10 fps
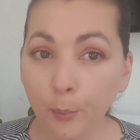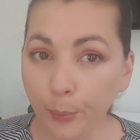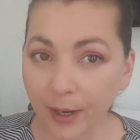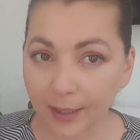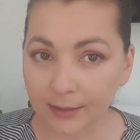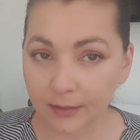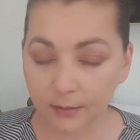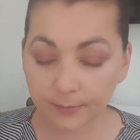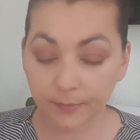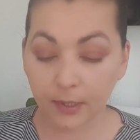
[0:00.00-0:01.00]
But
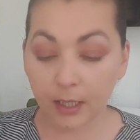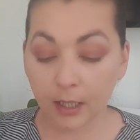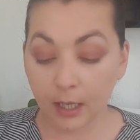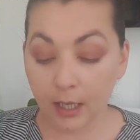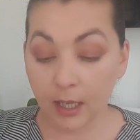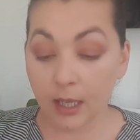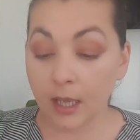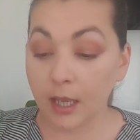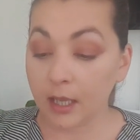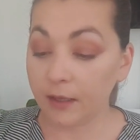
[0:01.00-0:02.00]

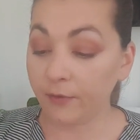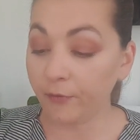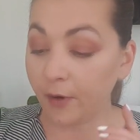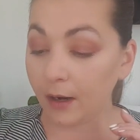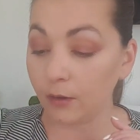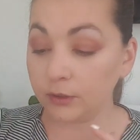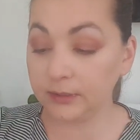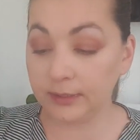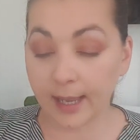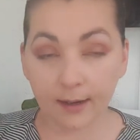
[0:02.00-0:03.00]
if you follow
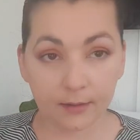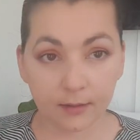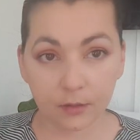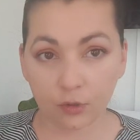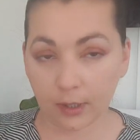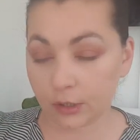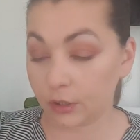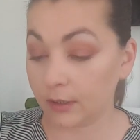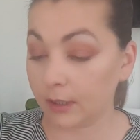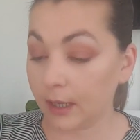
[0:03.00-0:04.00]
their
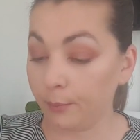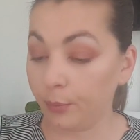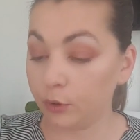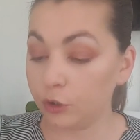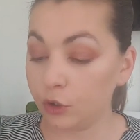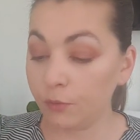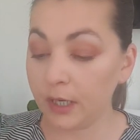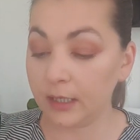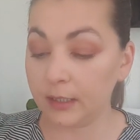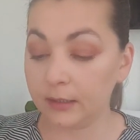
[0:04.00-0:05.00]
instruction and put 2
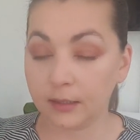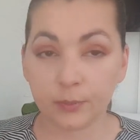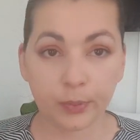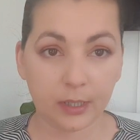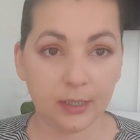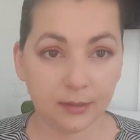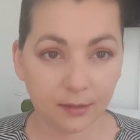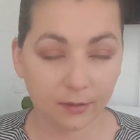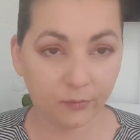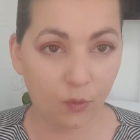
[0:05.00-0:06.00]
milliliters per
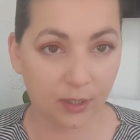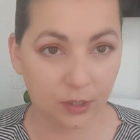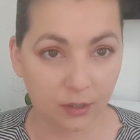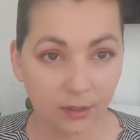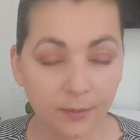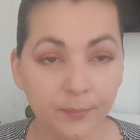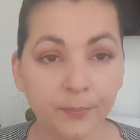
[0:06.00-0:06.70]
liter of water